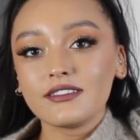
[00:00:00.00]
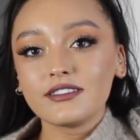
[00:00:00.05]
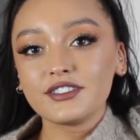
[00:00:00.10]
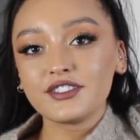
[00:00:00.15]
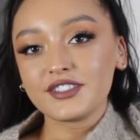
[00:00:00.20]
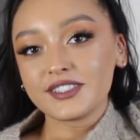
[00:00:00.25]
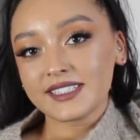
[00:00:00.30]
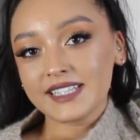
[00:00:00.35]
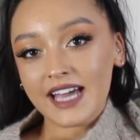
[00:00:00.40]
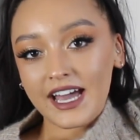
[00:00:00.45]

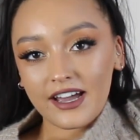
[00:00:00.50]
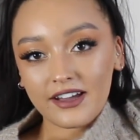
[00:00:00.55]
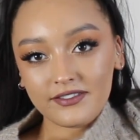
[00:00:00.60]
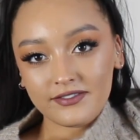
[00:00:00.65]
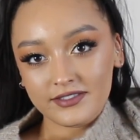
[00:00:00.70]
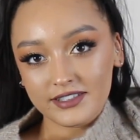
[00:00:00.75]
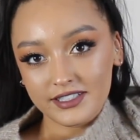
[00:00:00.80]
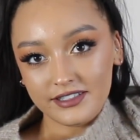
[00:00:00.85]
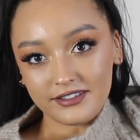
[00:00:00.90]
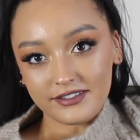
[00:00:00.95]
You just
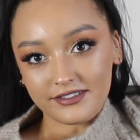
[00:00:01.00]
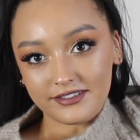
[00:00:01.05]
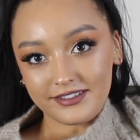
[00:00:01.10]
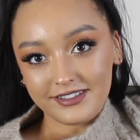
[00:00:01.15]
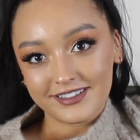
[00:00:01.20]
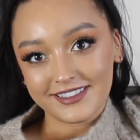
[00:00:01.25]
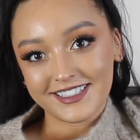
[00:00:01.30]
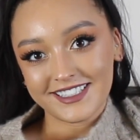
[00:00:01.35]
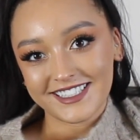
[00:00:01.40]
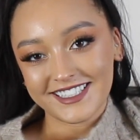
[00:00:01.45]
have to.
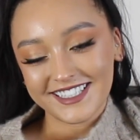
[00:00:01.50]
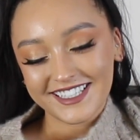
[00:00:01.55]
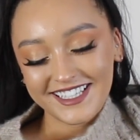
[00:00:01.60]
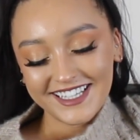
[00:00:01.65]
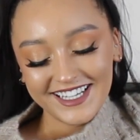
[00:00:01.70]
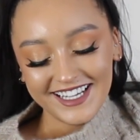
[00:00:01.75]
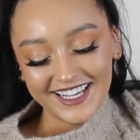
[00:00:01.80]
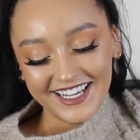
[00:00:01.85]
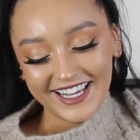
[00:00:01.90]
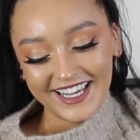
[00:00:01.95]

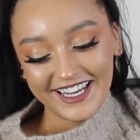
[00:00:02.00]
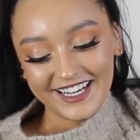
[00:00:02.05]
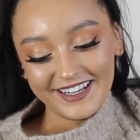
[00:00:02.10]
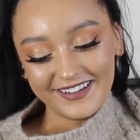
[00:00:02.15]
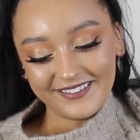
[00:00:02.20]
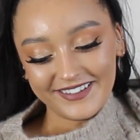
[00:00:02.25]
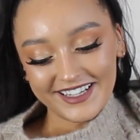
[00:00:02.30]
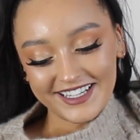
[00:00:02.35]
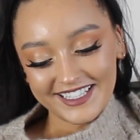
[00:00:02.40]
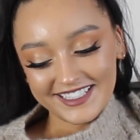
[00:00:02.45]

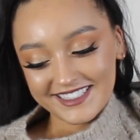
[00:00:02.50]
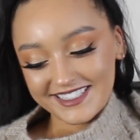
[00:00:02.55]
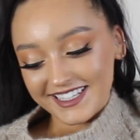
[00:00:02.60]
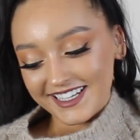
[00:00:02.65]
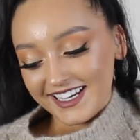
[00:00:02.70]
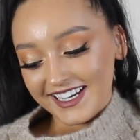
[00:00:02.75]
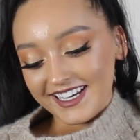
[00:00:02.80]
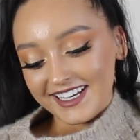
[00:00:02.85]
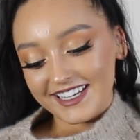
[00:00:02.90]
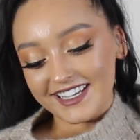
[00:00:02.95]
Anyways,
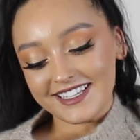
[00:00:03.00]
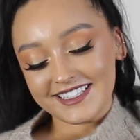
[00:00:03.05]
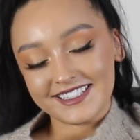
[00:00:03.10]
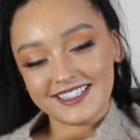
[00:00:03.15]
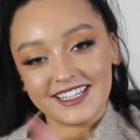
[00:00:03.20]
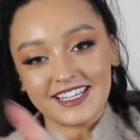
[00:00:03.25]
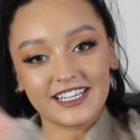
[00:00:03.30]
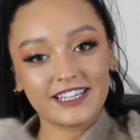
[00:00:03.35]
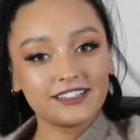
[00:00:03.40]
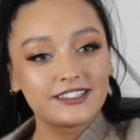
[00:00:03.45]
yes,
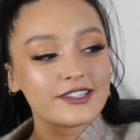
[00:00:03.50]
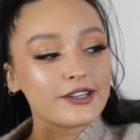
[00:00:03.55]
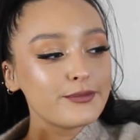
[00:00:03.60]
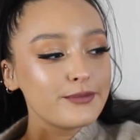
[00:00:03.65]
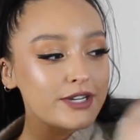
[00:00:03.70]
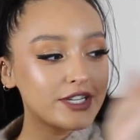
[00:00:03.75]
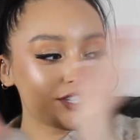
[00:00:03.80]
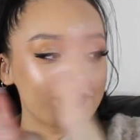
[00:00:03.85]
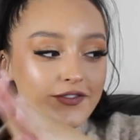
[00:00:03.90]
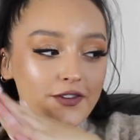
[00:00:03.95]
thank you so
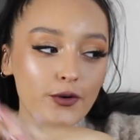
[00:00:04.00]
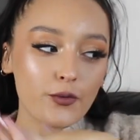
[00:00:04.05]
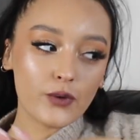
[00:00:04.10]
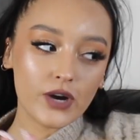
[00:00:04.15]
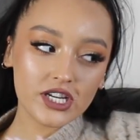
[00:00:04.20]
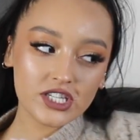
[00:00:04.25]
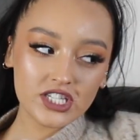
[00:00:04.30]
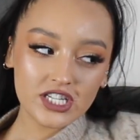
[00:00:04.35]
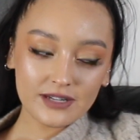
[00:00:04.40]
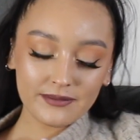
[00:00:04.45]
much for
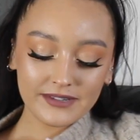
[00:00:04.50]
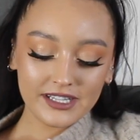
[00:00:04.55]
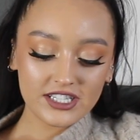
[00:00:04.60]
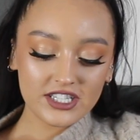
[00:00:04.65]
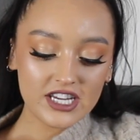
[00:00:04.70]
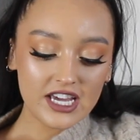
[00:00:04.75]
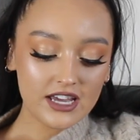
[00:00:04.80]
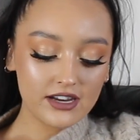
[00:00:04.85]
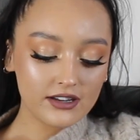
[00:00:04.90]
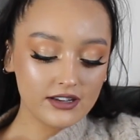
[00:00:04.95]
watching my
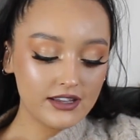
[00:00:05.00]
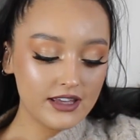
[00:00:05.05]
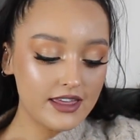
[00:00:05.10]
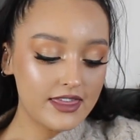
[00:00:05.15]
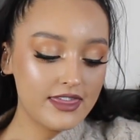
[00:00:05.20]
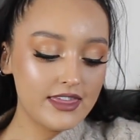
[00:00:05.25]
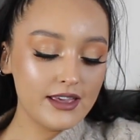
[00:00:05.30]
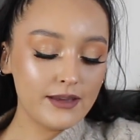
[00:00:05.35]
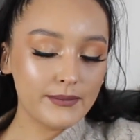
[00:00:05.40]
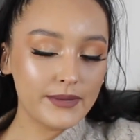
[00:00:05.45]
channel. I
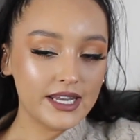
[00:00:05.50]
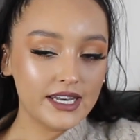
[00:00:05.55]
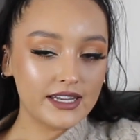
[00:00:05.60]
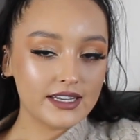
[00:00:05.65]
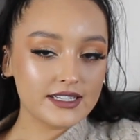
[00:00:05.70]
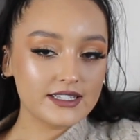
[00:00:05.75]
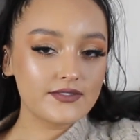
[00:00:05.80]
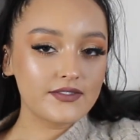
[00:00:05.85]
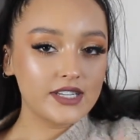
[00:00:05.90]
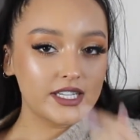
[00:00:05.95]
think my
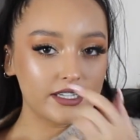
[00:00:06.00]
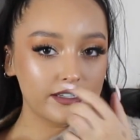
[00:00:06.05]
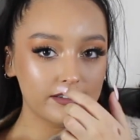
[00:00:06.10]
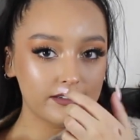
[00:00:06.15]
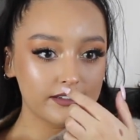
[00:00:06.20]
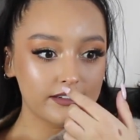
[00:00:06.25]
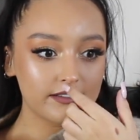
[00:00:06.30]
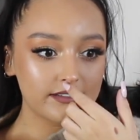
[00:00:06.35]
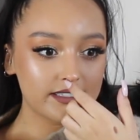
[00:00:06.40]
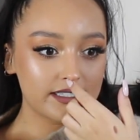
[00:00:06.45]
next
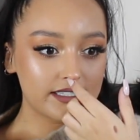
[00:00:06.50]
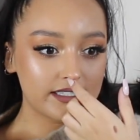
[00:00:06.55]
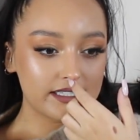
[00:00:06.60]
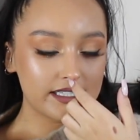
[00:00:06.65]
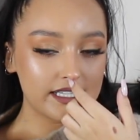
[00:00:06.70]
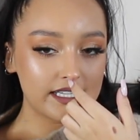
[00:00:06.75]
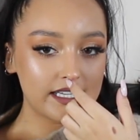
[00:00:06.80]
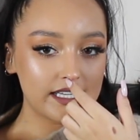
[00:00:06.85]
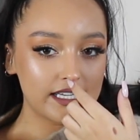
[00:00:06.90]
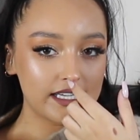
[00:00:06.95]
video you
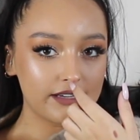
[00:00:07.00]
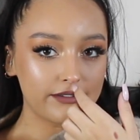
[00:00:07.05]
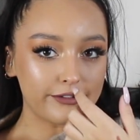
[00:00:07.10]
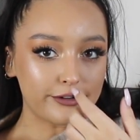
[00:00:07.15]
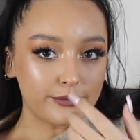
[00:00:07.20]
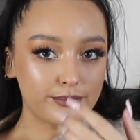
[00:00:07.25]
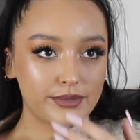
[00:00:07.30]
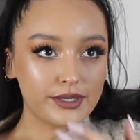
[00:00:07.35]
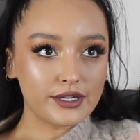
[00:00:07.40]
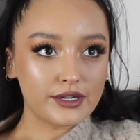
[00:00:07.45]
see
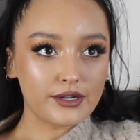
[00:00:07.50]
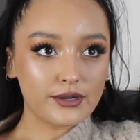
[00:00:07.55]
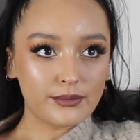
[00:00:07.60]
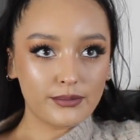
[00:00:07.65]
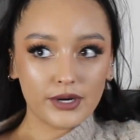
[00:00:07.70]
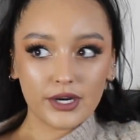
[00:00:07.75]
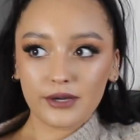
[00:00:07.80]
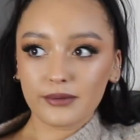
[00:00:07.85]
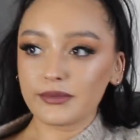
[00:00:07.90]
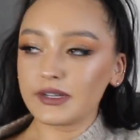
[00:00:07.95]
will be an
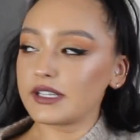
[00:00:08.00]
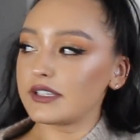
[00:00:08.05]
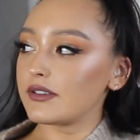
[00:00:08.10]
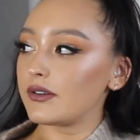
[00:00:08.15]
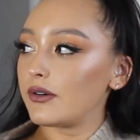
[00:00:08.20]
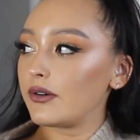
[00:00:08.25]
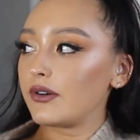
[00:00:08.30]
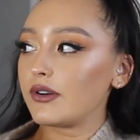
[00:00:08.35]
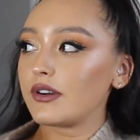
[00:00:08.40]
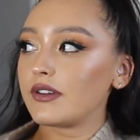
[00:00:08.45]
apartment
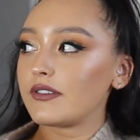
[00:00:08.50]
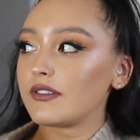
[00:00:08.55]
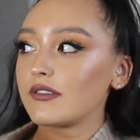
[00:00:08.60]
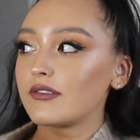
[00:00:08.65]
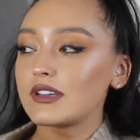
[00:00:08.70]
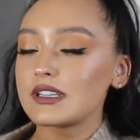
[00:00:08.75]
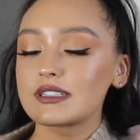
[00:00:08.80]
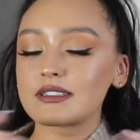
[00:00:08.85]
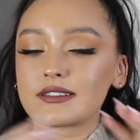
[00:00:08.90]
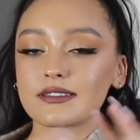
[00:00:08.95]
tour,
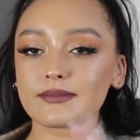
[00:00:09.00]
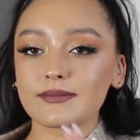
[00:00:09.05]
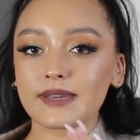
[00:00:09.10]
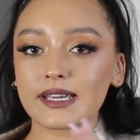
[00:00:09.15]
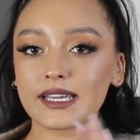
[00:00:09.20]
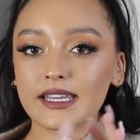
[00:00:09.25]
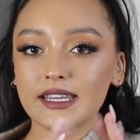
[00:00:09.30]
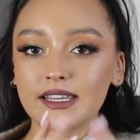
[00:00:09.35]
the rest of my